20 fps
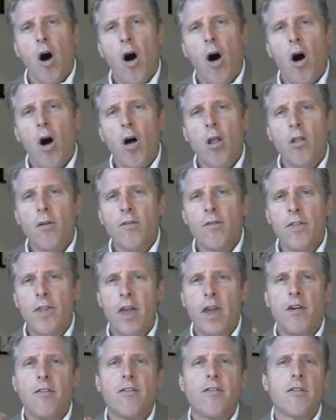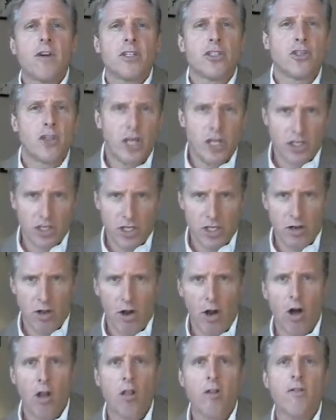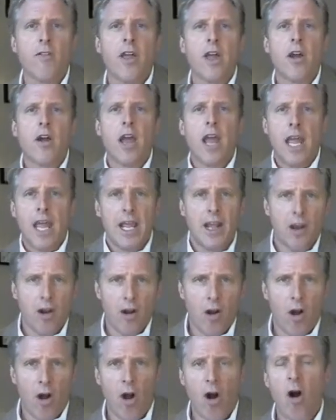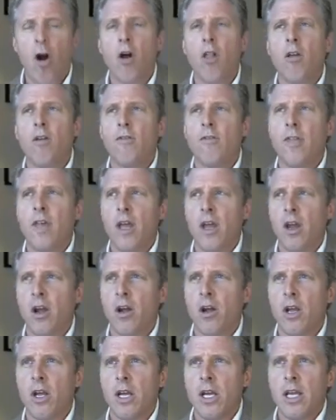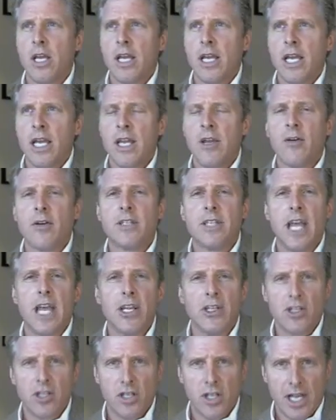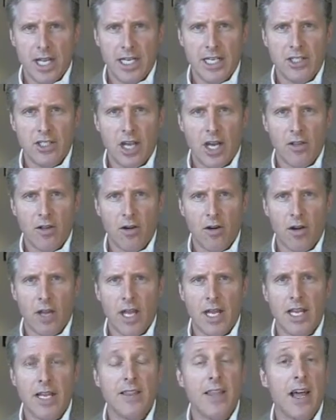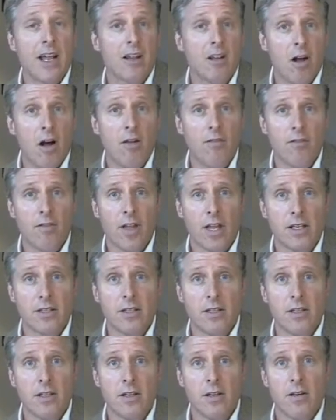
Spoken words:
all of their frustration, all of their anger, all of their irritation at each other and in that conflict